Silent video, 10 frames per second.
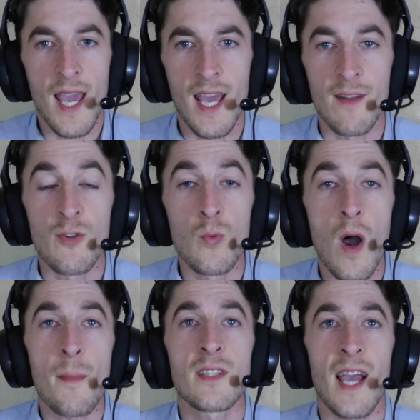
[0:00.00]
And if you
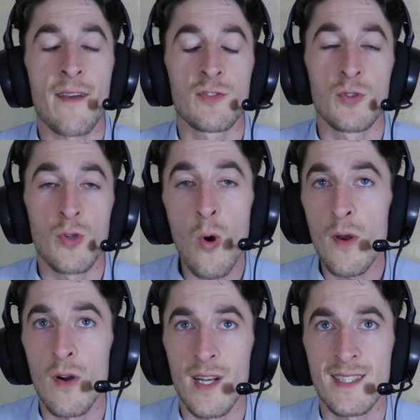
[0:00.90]
want me to have a
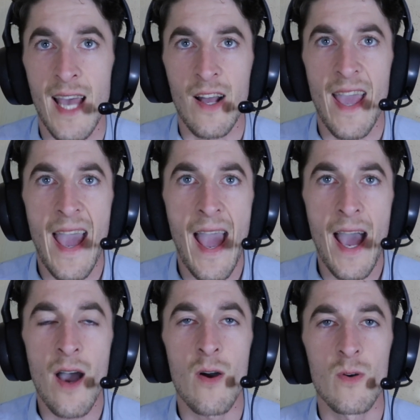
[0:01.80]
tutorial on exactly
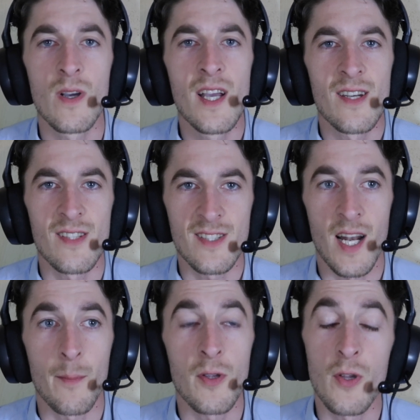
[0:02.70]
how to
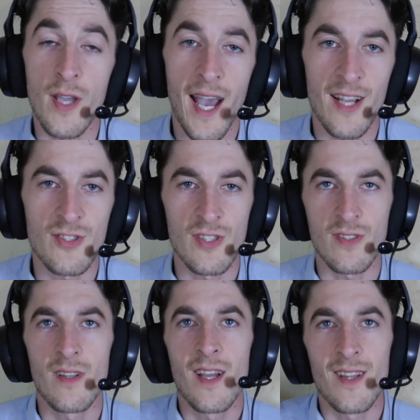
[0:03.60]
set up GNU Cache, just